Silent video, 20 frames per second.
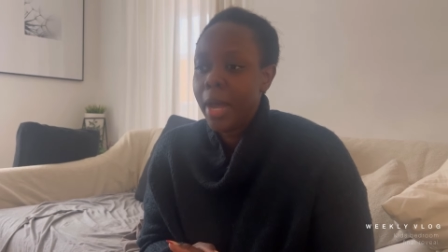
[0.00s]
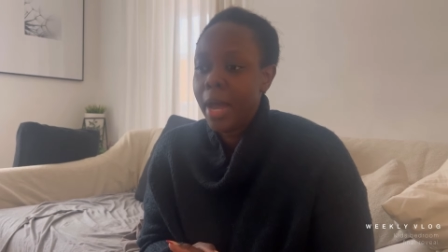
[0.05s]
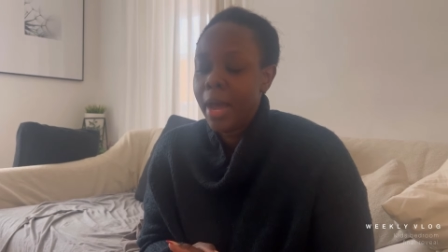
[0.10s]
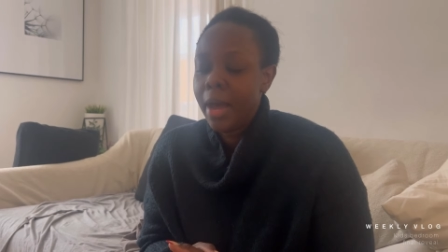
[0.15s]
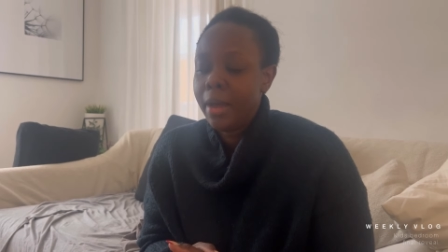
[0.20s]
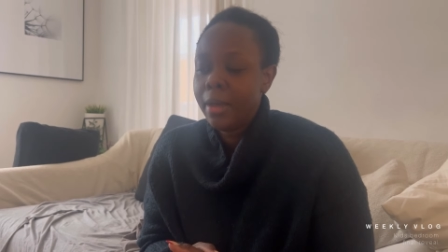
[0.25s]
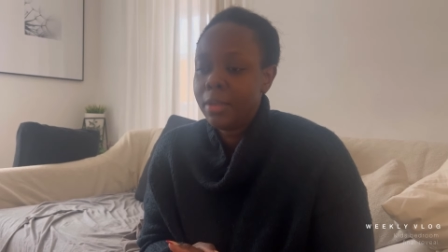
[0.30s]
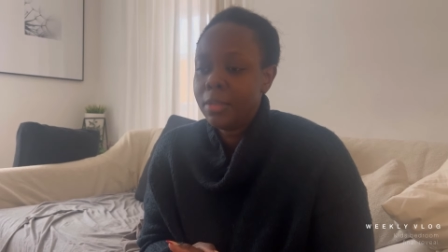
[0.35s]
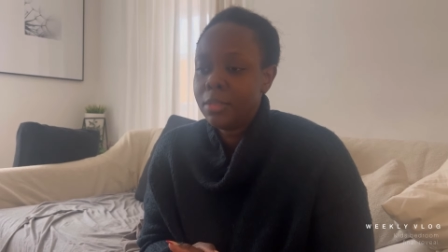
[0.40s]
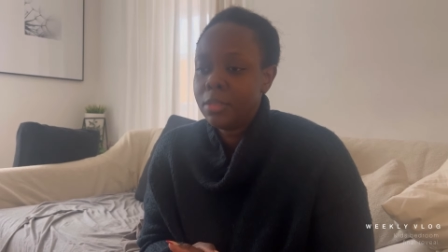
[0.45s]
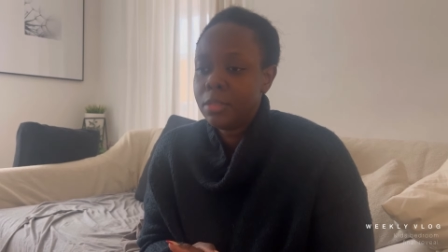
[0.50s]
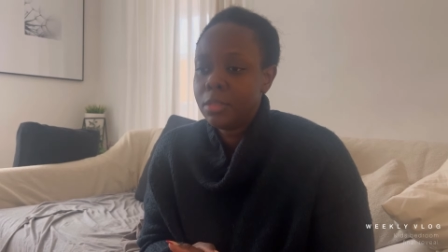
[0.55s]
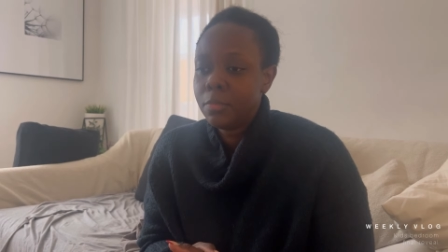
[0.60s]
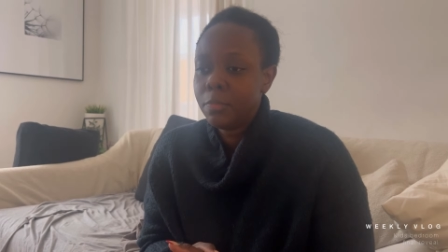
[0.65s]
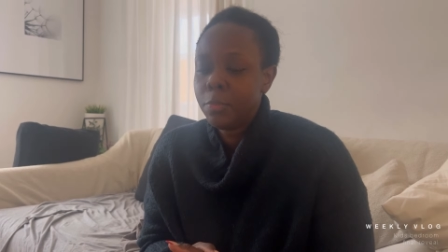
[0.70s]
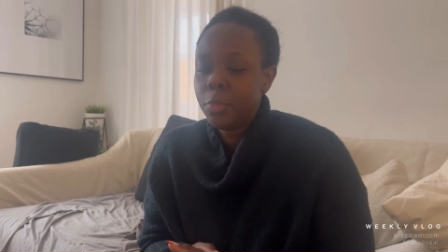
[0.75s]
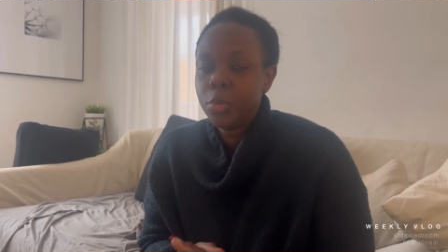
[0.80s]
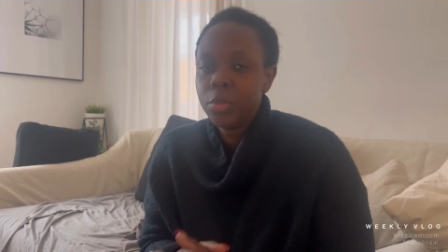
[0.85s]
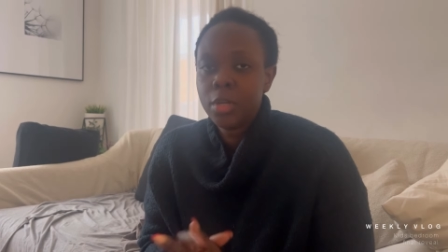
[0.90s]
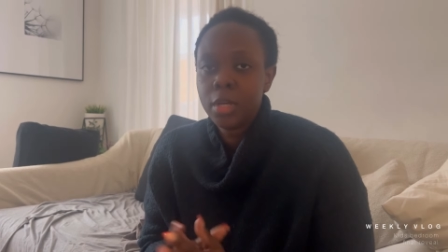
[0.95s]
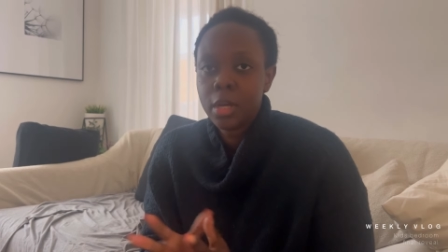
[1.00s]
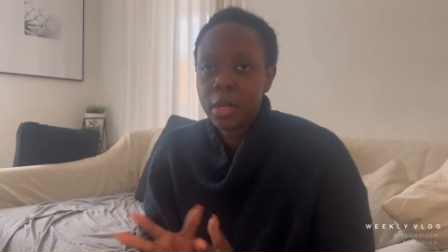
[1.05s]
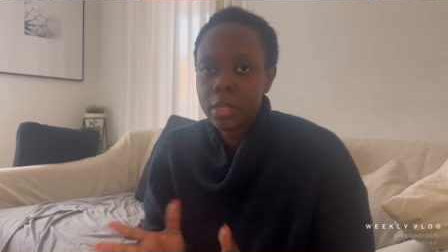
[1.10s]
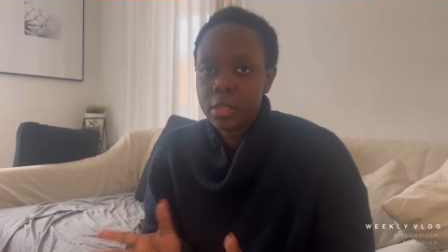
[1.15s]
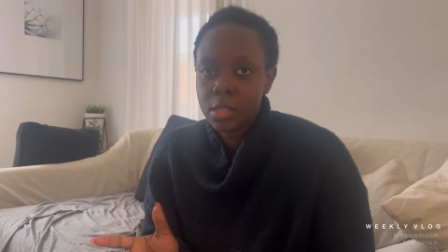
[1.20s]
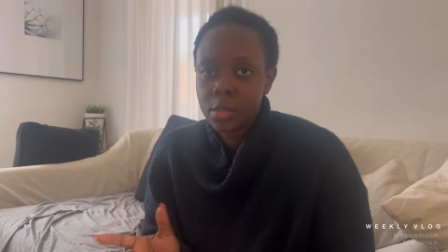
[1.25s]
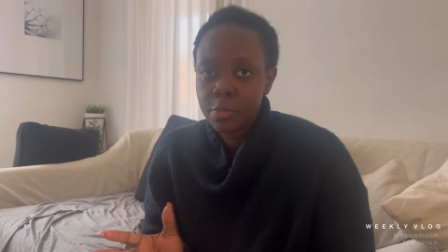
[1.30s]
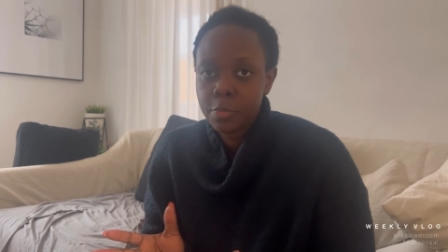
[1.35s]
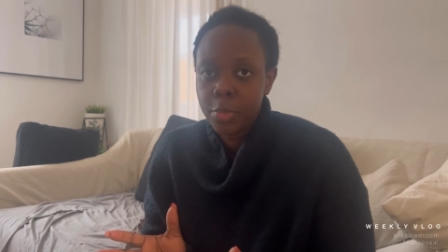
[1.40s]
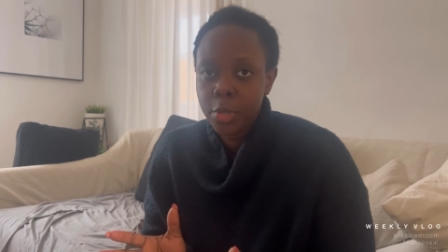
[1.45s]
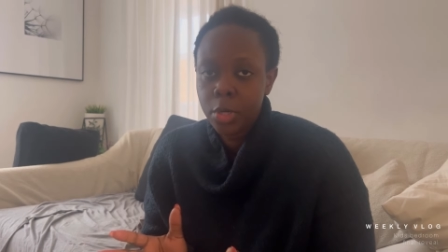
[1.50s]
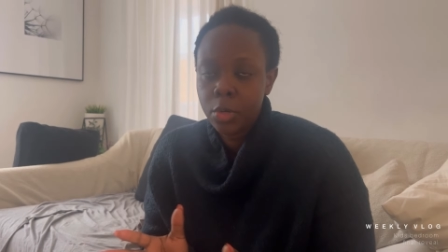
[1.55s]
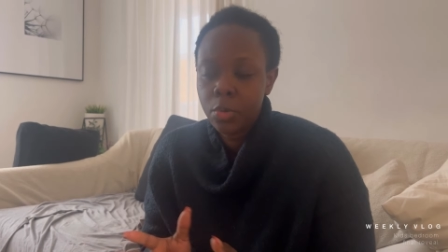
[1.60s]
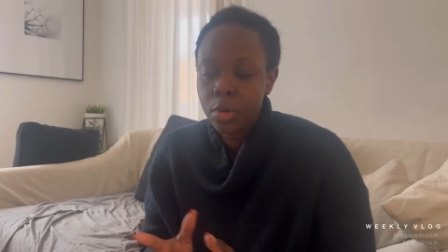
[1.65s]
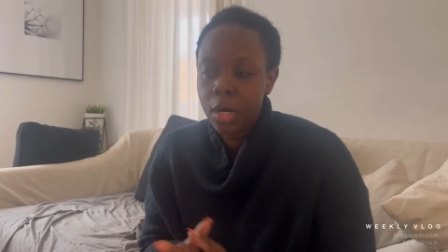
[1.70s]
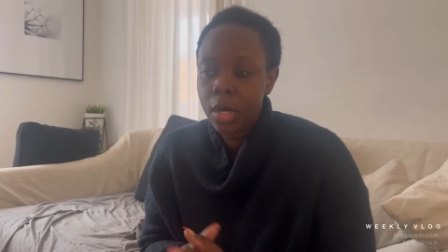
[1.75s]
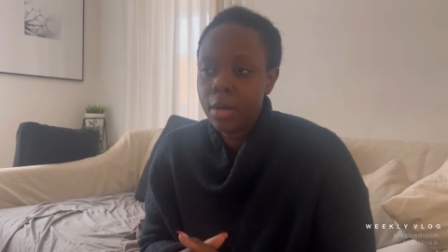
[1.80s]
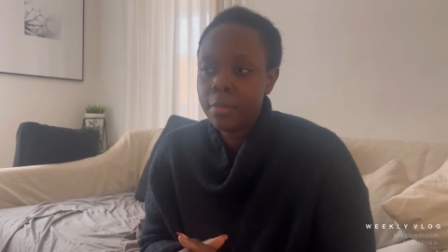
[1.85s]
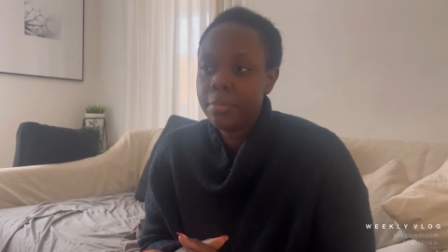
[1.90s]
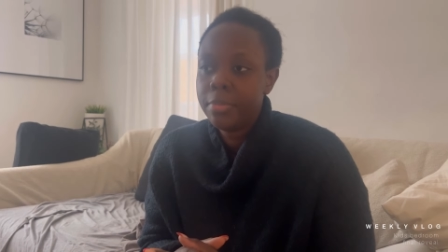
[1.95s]
and put the curtain pole
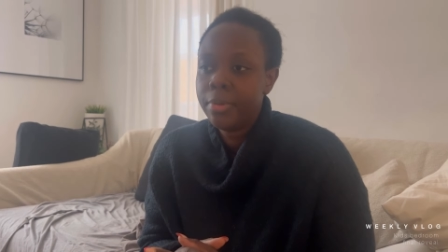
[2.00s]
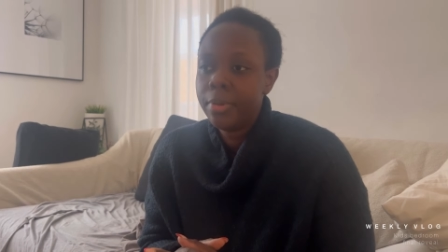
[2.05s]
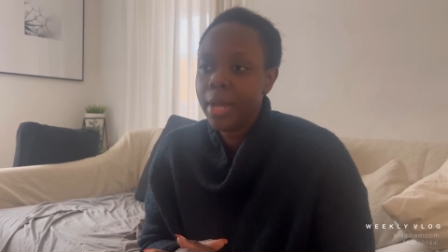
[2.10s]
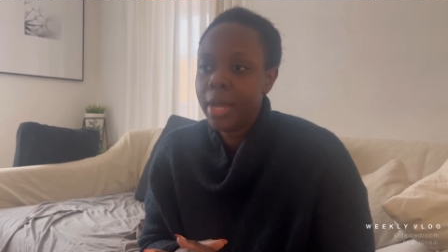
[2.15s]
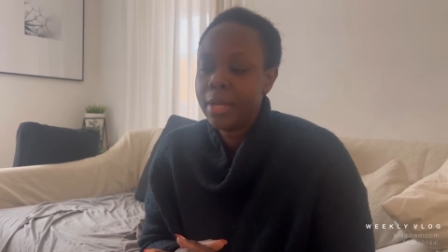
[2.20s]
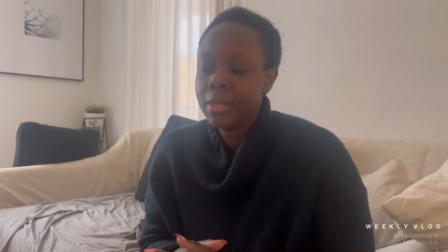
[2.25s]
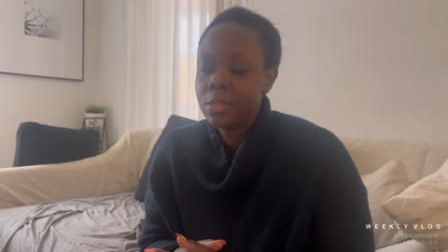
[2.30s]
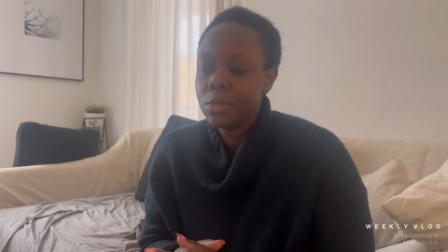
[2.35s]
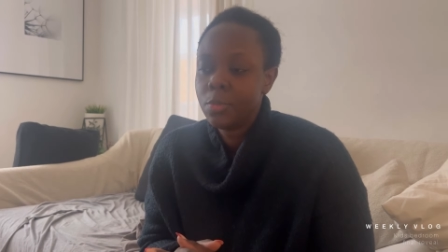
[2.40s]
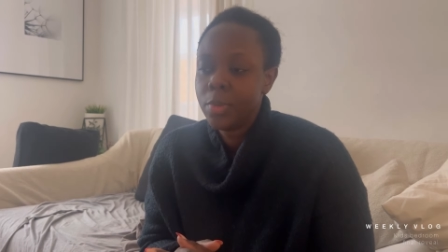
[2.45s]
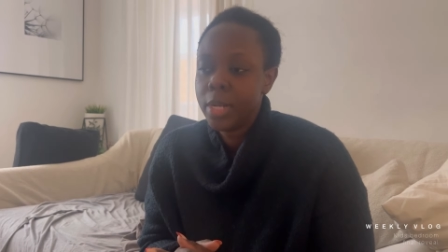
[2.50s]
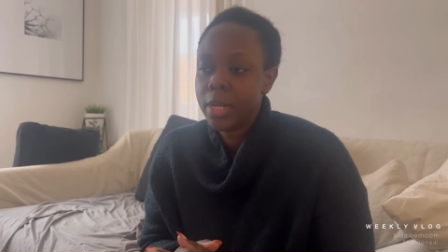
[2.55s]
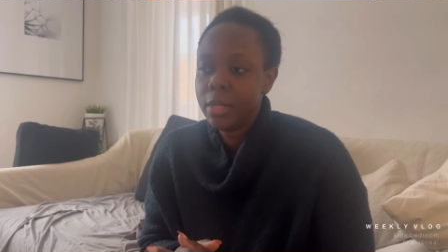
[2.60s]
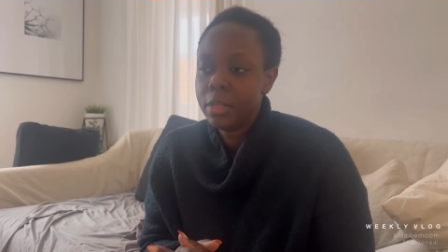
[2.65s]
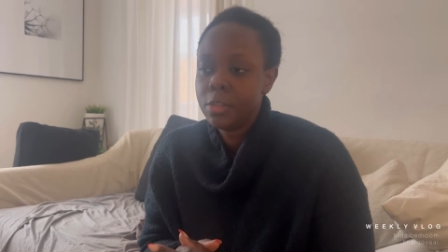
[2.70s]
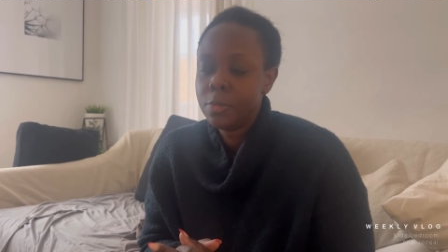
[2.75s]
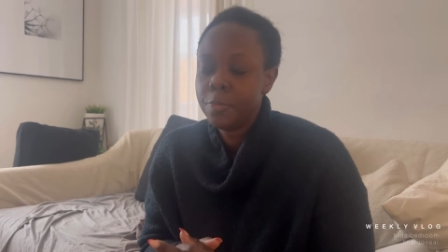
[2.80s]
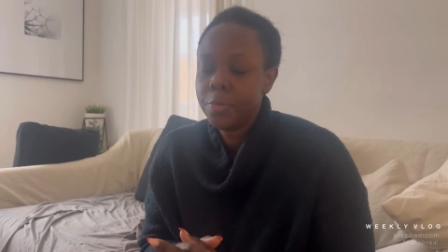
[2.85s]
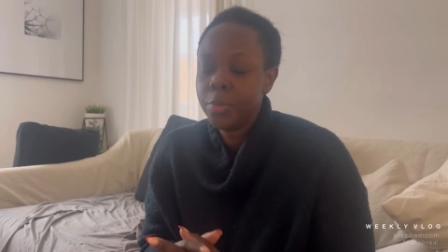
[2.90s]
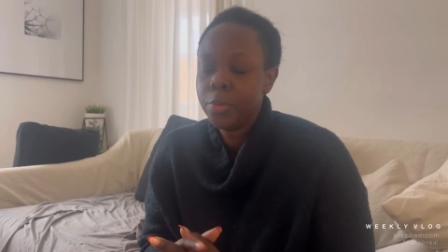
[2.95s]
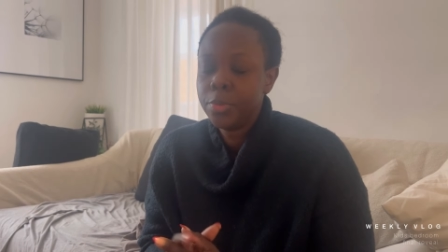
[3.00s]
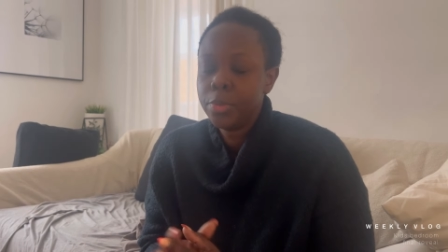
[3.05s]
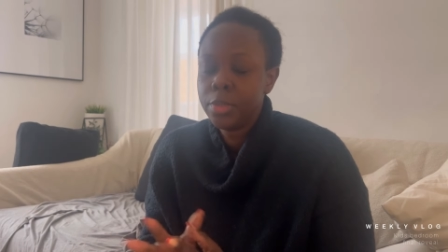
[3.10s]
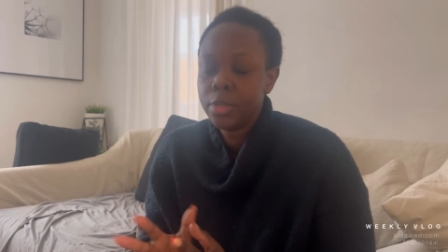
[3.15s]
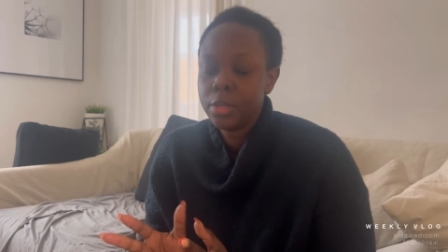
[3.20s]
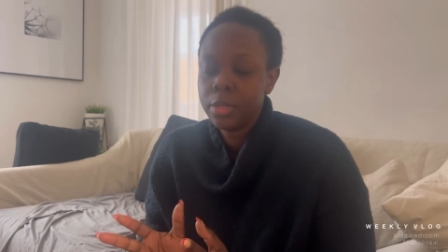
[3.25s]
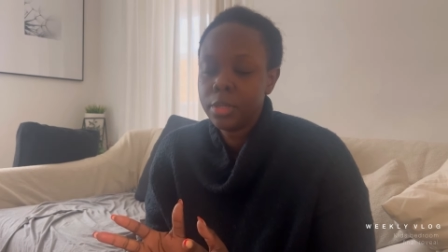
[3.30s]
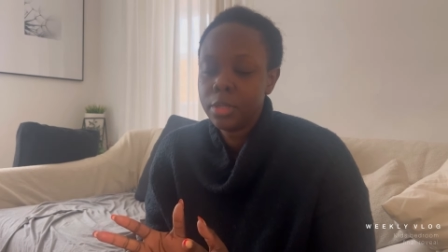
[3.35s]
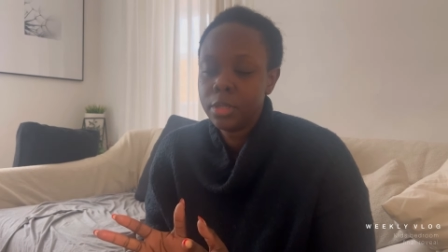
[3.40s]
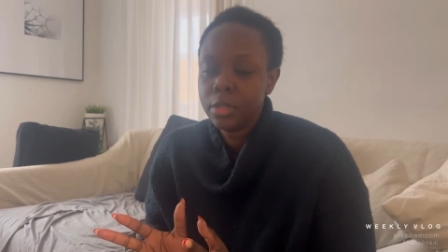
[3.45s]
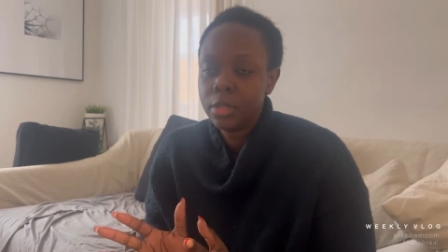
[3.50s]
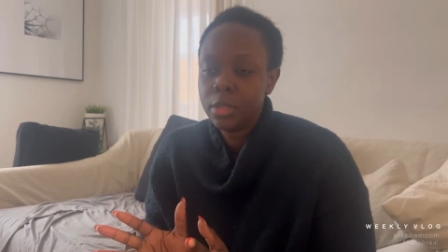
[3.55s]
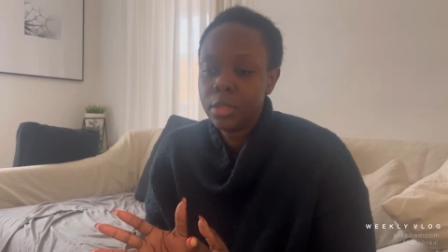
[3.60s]
up as well as put the